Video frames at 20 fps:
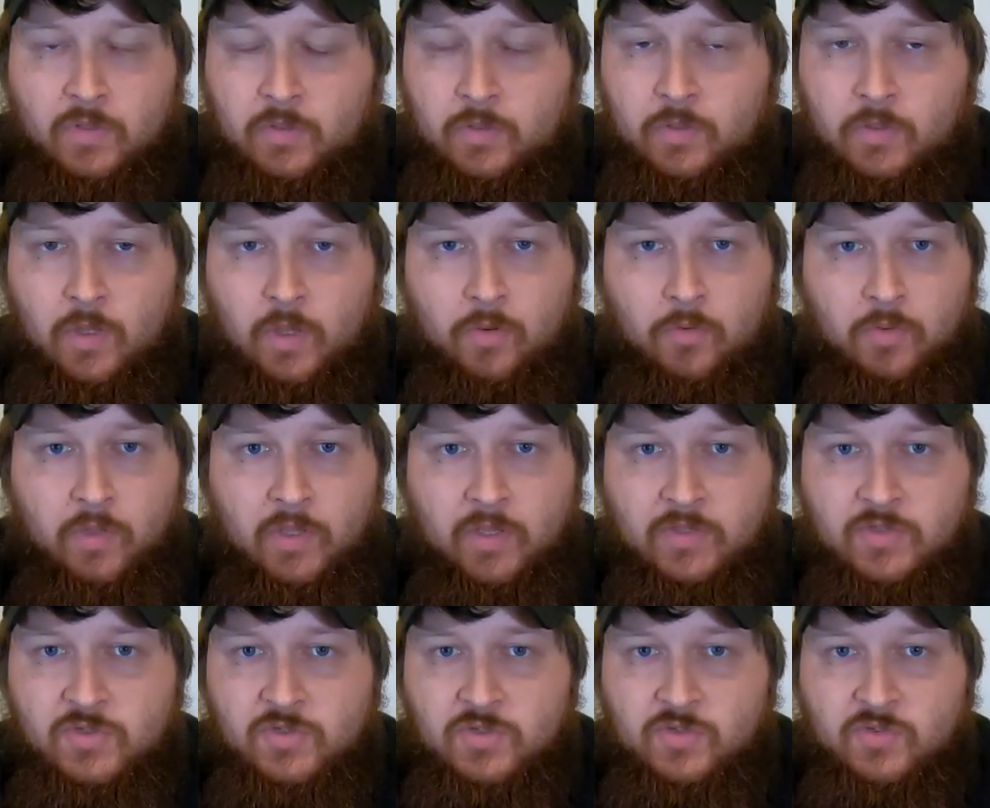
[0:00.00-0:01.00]
You know,
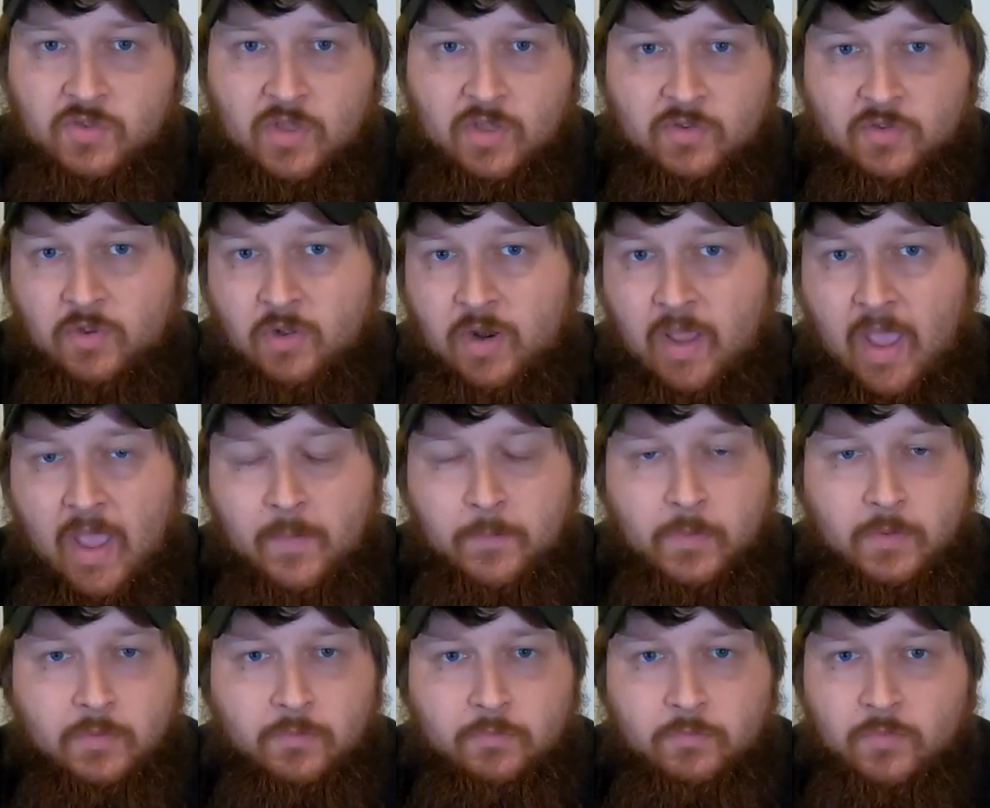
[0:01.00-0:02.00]
it's going to
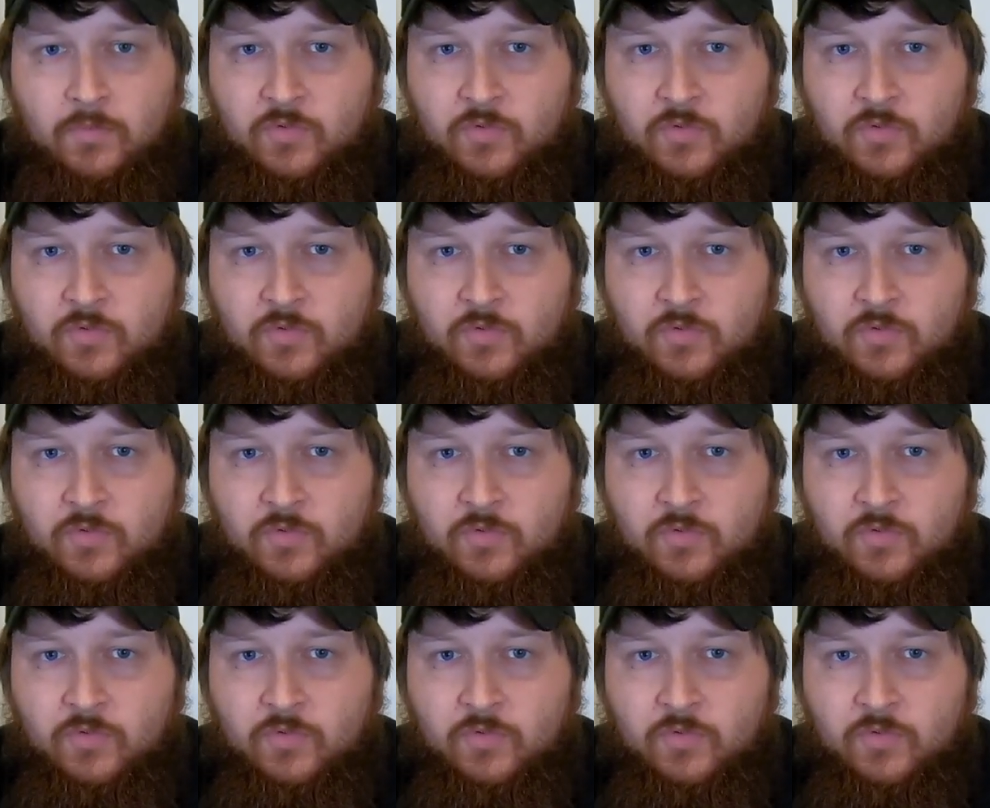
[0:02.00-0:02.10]
happen.